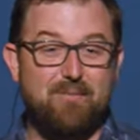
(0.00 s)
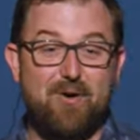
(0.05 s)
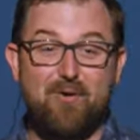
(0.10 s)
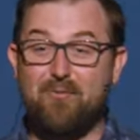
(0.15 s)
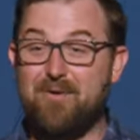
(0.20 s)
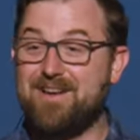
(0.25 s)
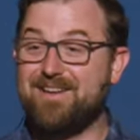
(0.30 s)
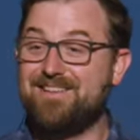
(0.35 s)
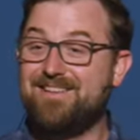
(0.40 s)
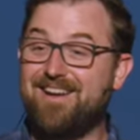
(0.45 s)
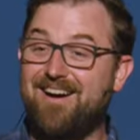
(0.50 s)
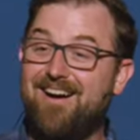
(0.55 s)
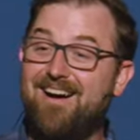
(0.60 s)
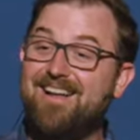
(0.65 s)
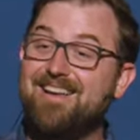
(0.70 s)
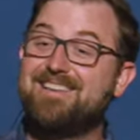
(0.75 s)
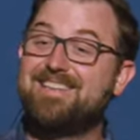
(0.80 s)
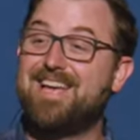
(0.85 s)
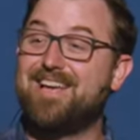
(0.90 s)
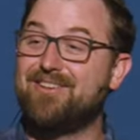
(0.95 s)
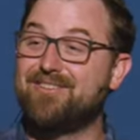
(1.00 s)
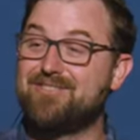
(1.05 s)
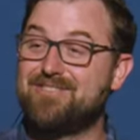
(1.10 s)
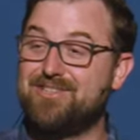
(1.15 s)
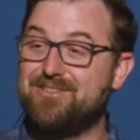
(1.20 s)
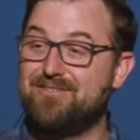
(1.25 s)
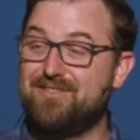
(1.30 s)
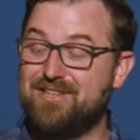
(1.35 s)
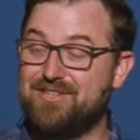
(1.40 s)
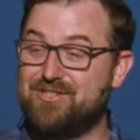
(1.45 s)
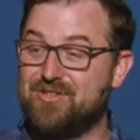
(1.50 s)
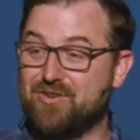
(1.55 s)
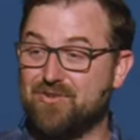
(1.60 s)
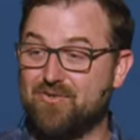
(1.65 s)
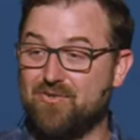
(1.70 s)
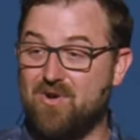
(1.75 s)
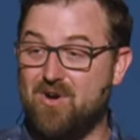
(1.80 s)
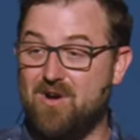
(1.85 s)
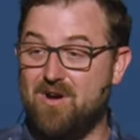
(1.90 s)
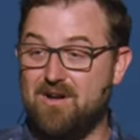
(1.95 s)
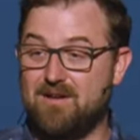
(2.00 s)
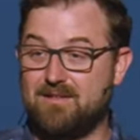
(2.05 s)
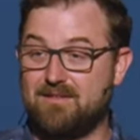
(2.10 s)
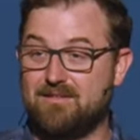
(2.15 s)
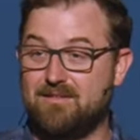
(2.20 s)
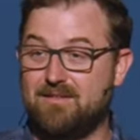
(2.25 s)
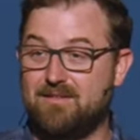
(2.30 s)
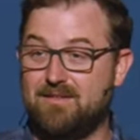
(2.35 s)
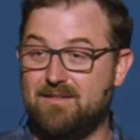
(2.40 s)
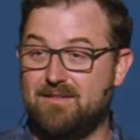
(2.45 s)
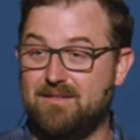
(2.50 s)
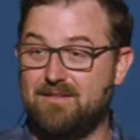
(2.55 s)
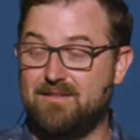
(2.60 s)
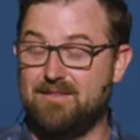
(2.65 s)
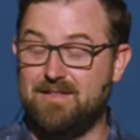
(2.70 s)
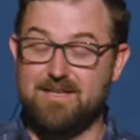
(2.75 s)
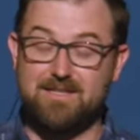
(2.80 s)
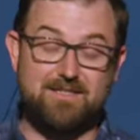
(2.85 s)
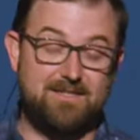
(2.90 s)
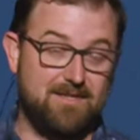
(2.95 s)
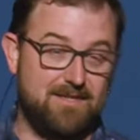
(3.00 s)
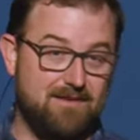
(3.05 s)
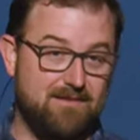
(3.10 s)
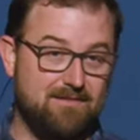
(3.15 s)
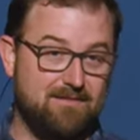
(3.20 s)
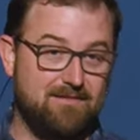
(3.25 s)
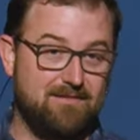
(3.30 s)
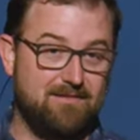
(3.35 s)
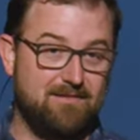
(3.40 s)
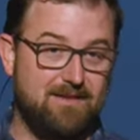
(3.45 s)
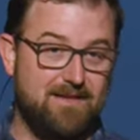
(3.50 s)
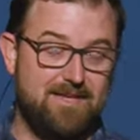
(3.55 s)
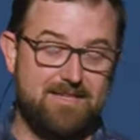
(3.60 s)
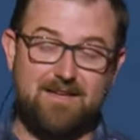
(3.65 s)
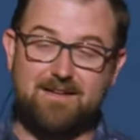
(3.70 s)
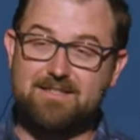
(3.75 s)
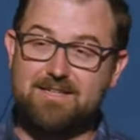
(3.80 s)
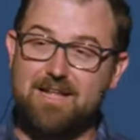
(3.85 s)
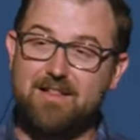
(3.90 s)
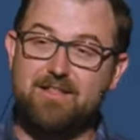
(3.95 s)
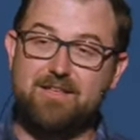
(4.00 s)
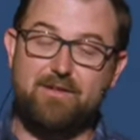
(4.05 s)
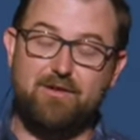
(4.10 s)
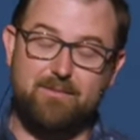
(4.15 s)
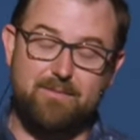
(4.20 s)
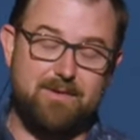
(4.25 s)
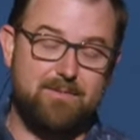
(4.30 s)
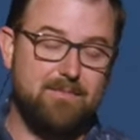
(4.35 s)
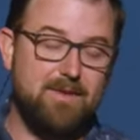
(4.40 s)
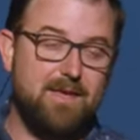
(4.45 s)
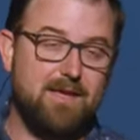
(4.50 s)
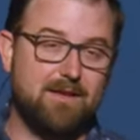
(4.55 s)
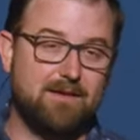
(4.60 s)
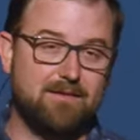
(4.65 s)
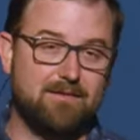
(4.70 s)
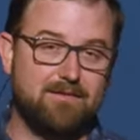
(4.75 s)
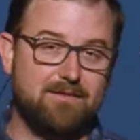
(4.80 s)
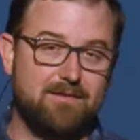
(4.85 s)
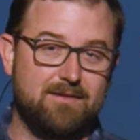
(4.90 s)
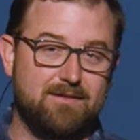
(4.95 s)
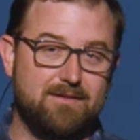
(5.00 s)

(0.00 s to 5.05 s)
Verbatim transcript: but when God tells you that you're wrong, listen, He's not telling you to be mean,